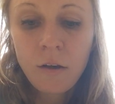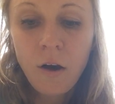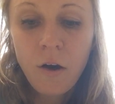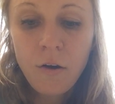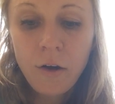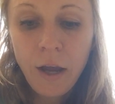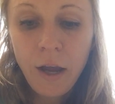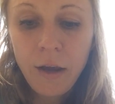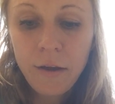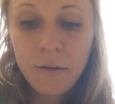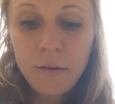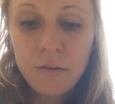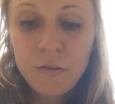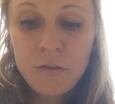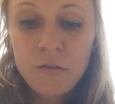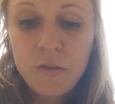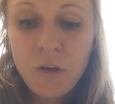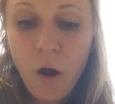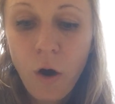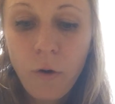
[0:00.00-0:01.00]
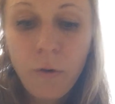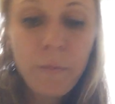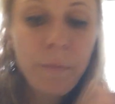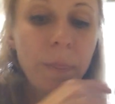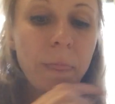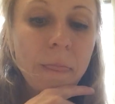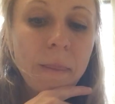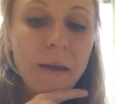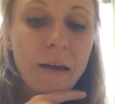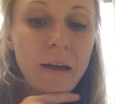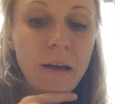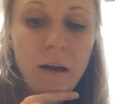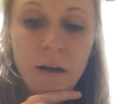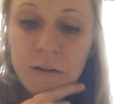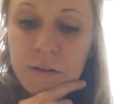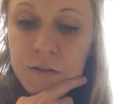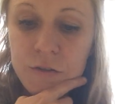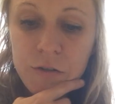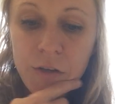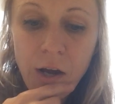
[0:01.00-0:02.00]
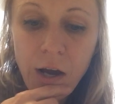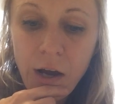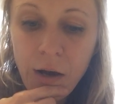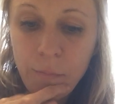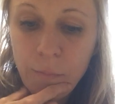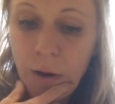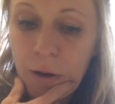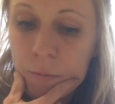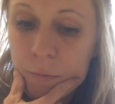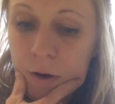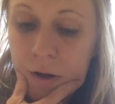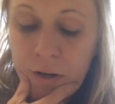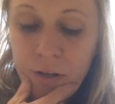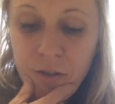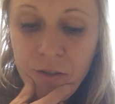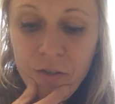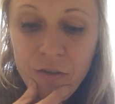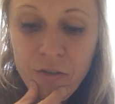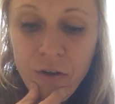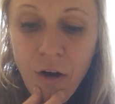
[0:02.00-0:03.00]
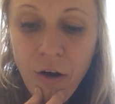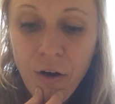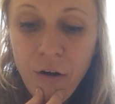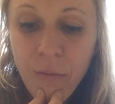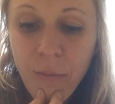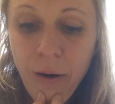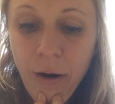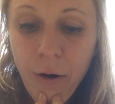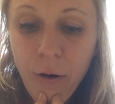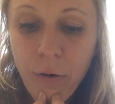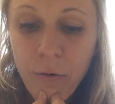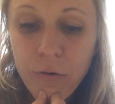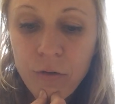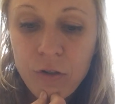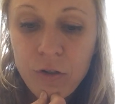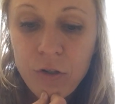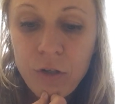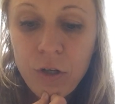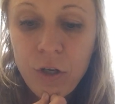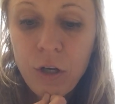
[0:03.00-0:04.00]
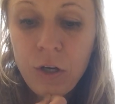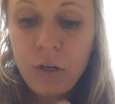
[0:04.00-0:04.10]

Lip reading: Okay, so I want to just talk about